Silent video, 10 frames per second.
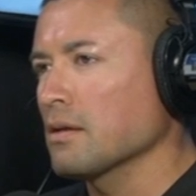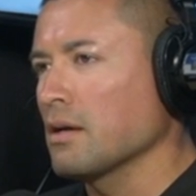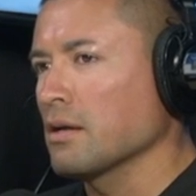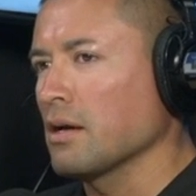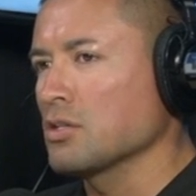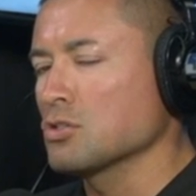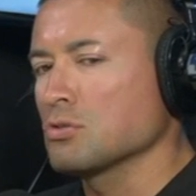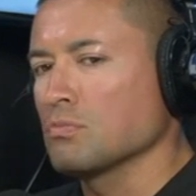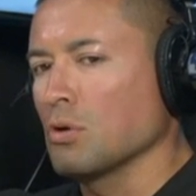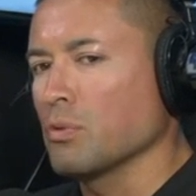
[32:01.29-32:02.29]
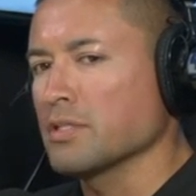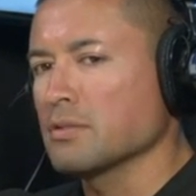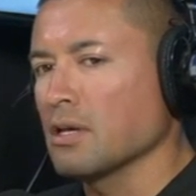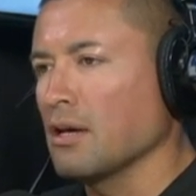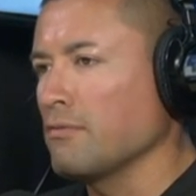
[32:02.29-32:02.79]
I I just
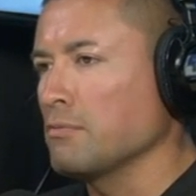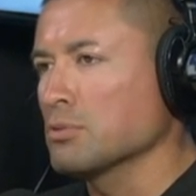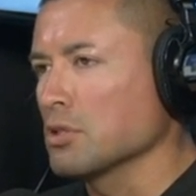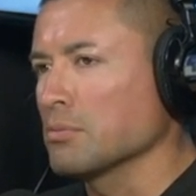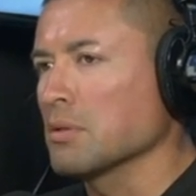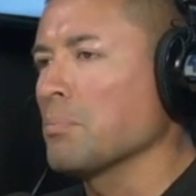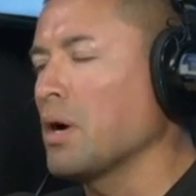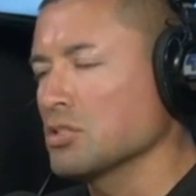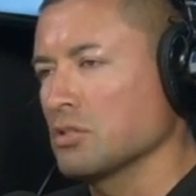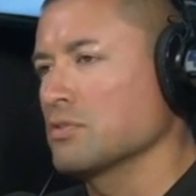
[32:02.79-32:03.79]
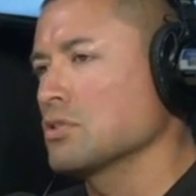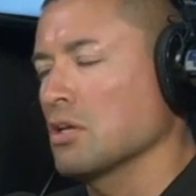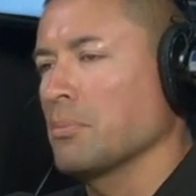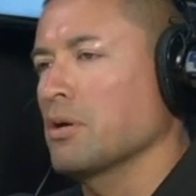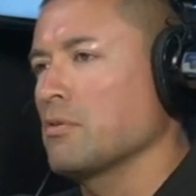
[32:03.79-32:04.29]
always have something positive to say
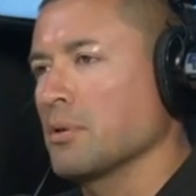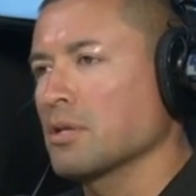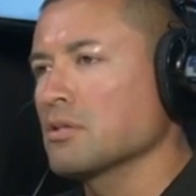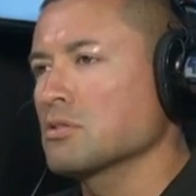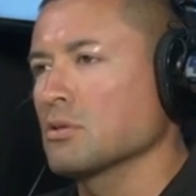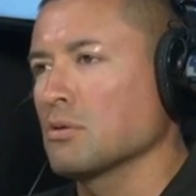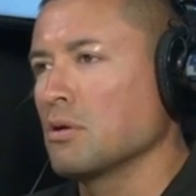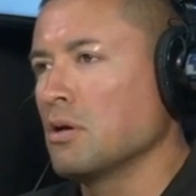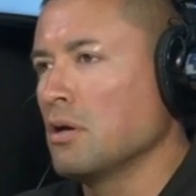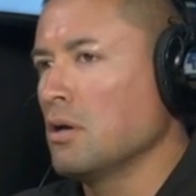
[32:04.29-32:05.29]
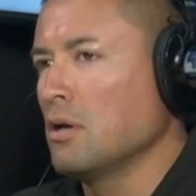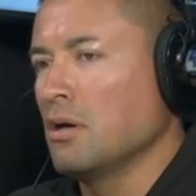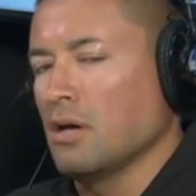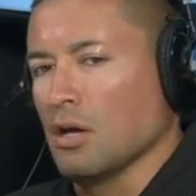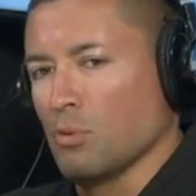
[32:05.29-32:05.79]
about everybody. So
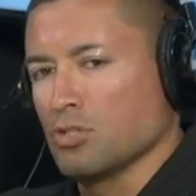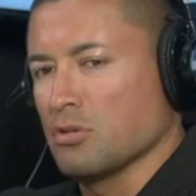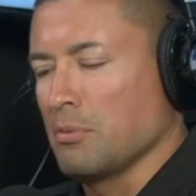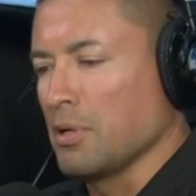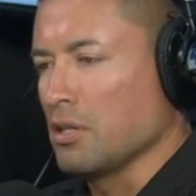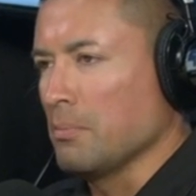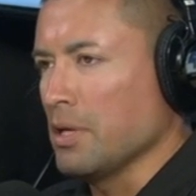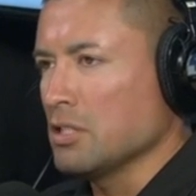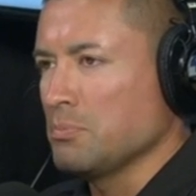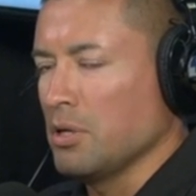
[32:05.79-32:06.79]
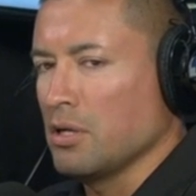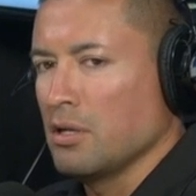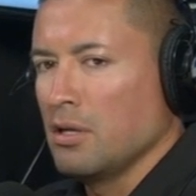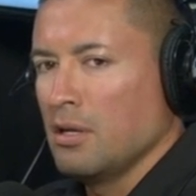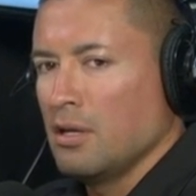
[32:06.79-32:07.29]
I wish everybody the best, but
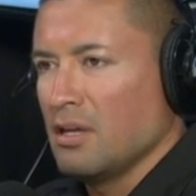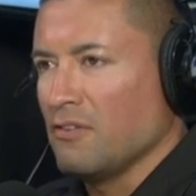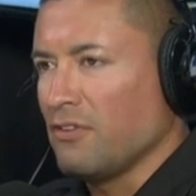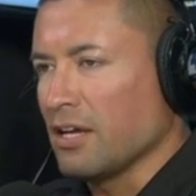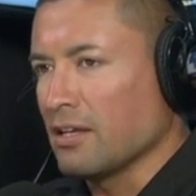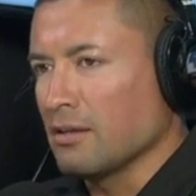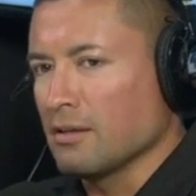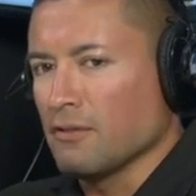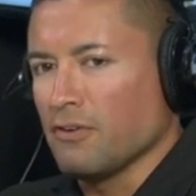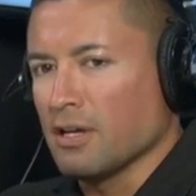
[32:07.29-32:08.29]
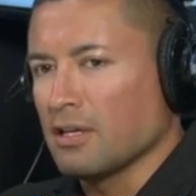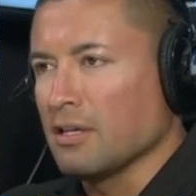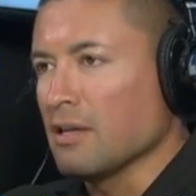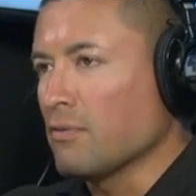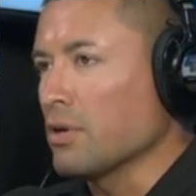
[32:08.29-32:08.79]
if I if I can
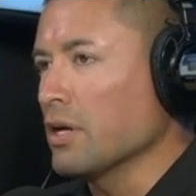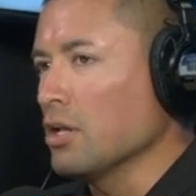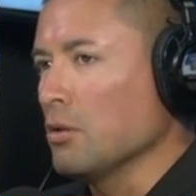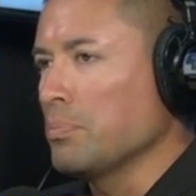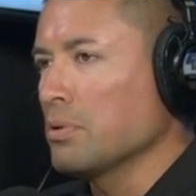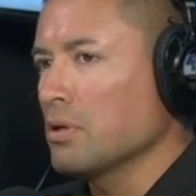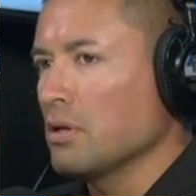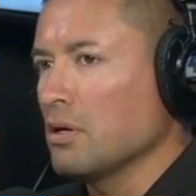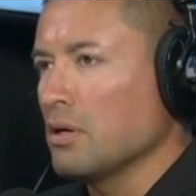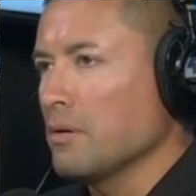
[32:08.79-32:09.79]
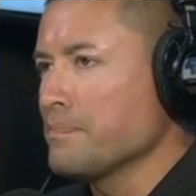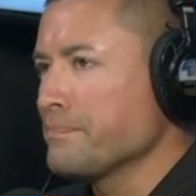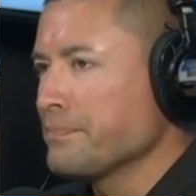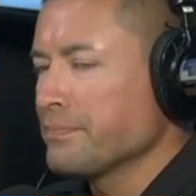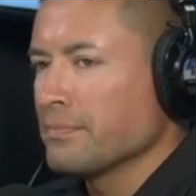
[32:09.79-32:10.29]
never help, um,
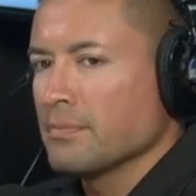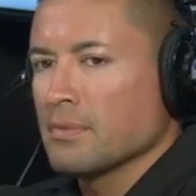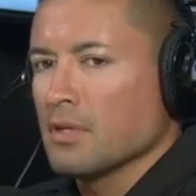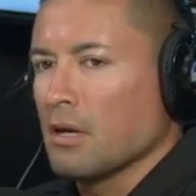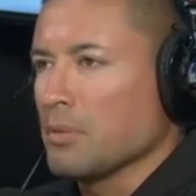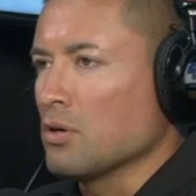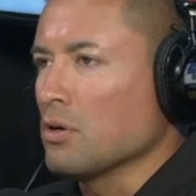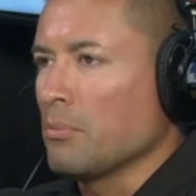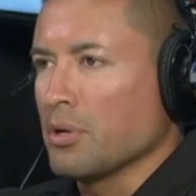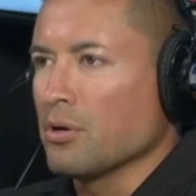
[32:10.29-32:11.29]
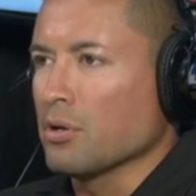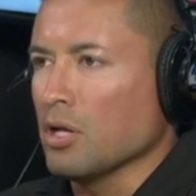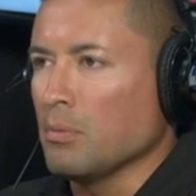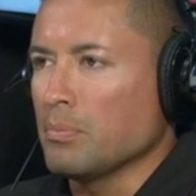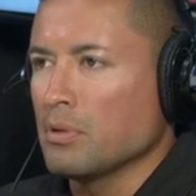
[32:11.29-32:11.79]
I'm here I'm here to
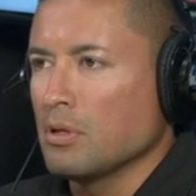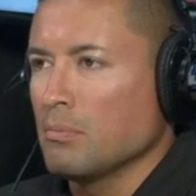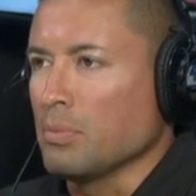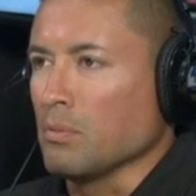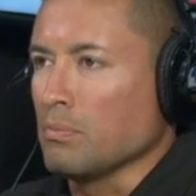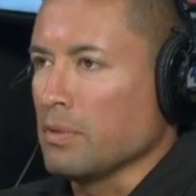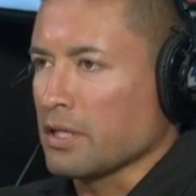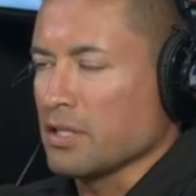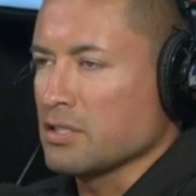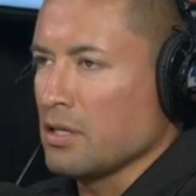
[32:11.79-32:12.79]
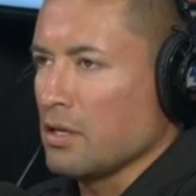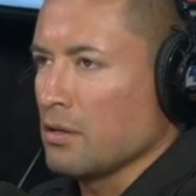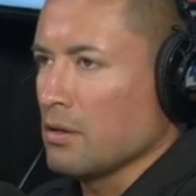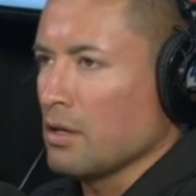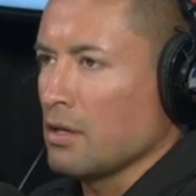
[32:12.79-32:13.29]
help. But like I said,
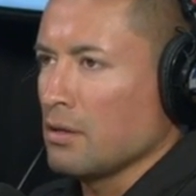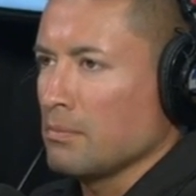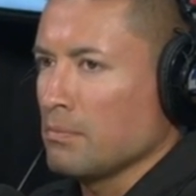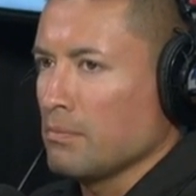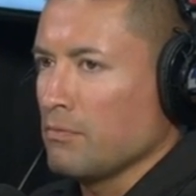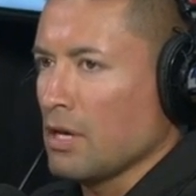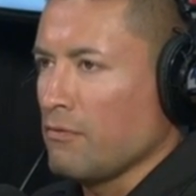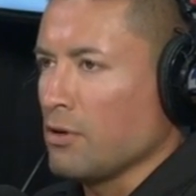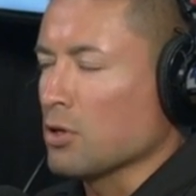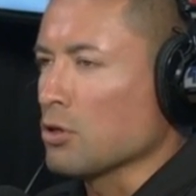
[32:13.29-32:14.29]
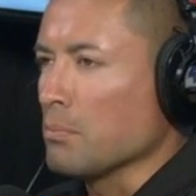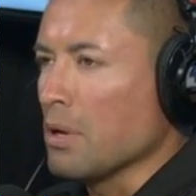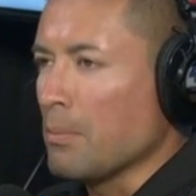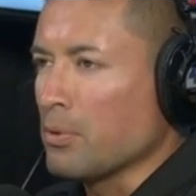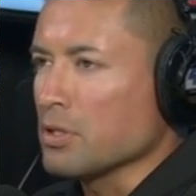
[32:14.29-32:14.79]
I I have very good
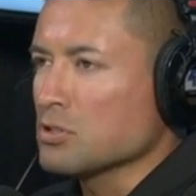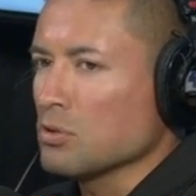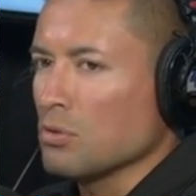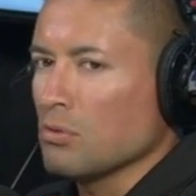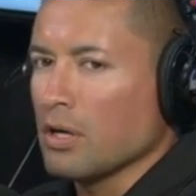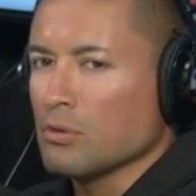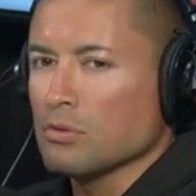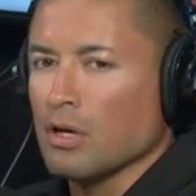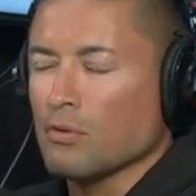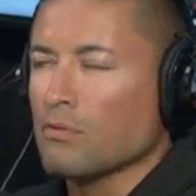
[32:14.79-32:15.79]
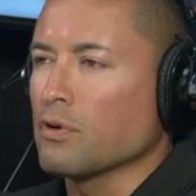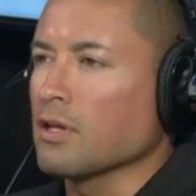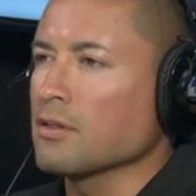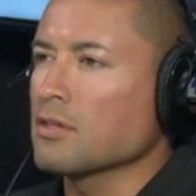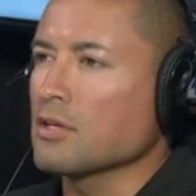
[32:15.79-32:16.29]
memory, so I don't I don't
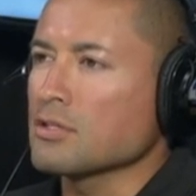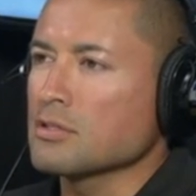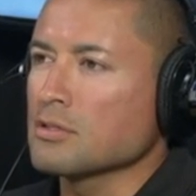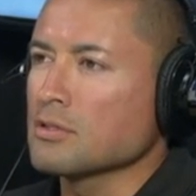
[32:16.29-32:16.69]
forget things.